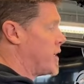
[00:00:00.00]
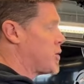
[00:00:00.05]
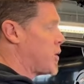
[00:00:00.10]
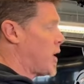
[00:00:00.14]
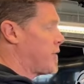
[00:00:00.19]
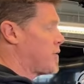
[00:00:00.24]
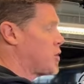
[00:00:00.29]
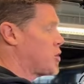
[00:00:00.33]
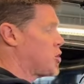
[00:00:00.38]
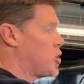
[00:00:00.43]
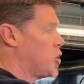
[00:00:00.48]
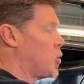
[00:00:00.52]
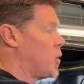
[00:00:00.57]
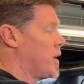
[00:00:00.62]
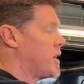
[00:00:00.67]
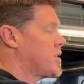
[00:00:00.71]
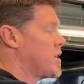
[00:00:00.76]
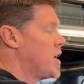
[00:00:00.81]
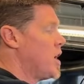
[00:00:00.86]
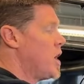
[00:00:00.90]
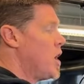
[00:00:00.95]
So after 2
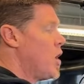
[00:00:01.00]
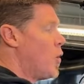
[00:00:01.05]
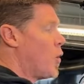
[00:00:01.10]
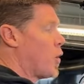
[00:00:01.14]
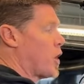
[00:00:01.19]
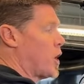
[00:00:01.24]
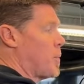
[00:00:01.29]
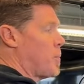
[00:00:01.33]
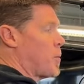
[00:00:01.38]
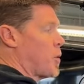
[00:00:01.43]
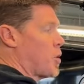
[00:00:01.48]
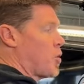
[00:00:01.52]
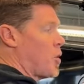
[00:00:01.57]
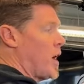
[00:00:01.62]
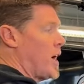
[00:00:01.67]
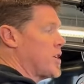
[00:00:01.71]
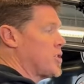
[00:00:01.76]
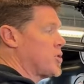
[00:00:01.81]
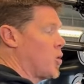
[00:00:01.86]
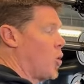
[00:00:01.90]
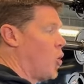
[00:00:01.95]
weeks, we're gonna
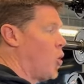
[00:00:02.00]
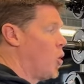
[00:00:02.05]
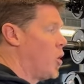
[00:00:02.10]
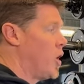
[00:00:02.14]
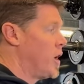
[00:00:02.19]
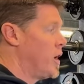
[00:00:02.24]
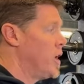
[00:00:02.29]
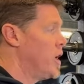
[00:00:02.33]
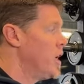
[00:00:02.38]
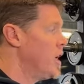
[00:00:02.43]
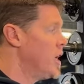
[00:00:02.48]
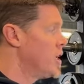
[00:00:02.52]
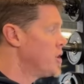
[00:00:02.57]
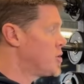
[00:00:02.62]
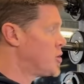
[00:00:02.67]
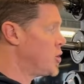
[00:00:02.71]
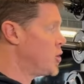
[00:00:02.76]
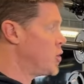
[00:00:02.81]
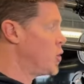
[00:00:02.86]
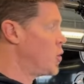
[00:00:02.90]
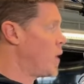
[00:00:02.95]
progress on
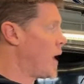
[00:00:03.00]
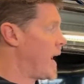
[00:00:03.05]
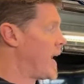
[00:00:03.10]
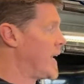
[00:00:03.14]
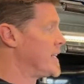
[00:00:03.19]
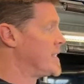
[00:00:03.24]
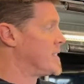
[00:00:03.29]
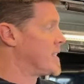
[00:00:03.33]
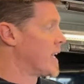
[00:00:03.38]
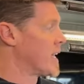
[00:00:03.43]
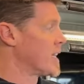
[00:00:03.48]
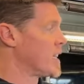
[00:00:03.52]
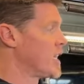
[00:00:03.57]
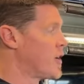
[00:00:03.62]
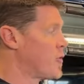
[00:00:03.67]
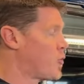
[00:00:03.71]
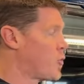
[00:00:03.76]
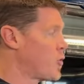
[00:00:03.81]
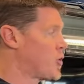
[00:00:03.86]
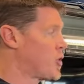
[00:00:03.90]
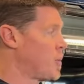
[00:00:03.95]
to a
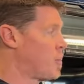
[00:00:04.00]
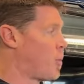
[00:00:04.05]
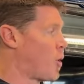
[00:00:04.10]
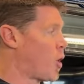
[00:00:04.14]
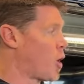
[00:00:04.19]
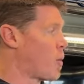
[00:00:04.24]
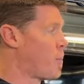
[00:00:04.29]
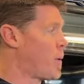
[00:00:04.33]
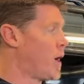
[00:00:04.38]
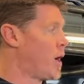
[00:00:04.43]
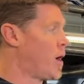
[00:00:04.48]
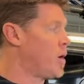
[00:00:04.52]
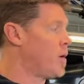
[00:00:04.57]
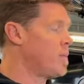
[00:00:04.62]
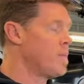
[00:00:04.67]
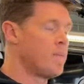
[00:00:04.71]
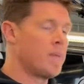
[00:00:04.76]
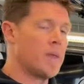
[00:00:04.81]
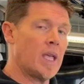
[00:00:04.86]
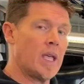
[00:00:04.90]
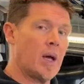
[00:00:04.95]
deadlift with the barbell
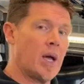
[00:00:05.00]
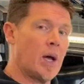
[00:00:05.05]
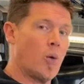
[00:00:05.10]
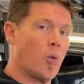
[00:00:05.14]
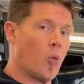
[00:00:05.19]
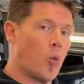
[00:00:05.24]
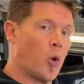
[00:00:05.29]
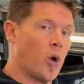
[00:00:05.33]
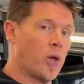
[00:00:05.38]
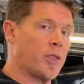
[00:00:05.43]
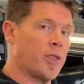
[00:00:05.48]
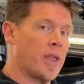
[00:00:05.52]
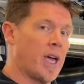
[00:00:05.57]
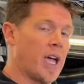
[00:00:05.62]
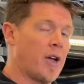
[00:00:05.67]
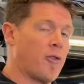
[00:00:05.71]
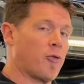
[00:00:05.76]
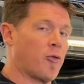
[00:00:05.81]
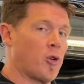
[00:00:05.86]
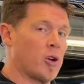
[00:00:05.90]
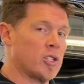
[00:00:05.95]
with a
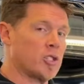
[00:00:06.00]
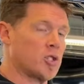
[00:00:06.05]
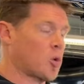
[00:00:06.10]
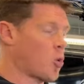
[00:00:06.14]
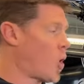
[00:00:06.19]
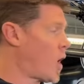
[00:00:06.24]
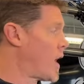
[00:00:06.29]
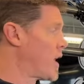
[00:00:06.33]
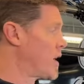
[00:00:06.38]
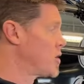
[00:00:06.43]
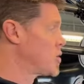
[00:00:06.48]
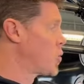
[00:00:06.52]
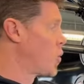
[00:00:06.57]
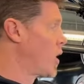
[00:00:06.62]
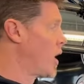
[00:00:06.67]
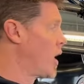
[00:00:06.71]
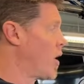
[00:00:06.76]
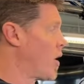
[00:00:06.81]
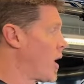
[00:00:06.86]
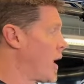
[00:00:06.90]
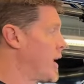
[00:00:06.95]
front squat as
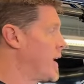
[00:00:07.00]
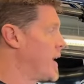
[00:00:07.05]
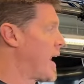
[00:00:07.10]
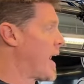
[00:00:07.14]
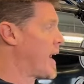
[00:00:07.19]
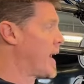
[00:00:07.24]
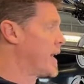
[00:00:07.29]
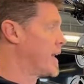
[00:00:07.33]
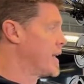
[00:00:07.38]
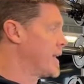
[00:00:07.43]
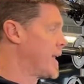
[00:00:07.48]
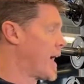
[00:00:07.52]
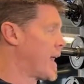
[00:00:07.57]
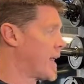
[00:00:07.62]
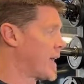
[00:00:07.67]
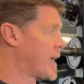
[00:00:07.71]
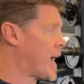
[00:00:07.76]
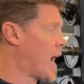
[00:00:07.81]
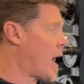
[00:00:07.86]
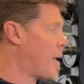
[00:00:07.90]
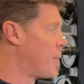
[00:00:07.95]
well, all right? Not a
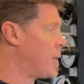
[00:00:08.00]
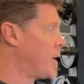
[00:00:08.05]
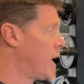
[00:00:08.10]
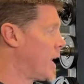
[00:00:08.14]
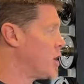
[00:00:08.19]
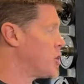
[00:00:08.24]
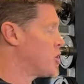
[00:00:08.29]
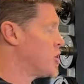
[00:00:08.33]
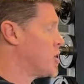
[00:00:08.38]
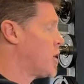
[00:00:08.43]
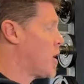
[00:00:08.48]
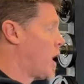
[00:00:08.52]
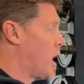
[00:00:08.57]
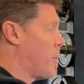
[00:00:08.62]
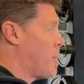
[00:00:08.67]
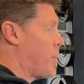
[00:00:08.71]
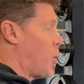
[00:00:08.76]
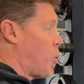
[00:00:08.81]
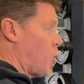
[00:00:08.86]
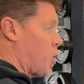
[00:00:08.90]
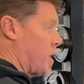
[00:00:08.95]
combination, all right,
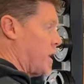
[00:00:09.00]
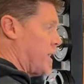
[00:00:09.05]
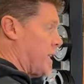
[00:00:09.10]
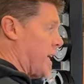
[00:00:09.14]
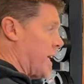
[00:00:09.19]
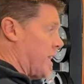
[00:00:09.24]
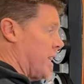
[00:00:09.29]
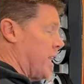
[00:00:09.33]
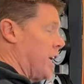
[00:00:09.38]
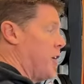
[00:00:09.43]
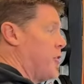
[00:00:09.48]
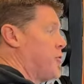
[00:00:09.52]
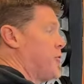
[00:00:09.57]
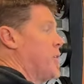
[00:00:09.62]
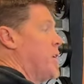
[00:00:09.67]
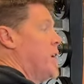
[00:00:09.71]
but we're gonna deadlift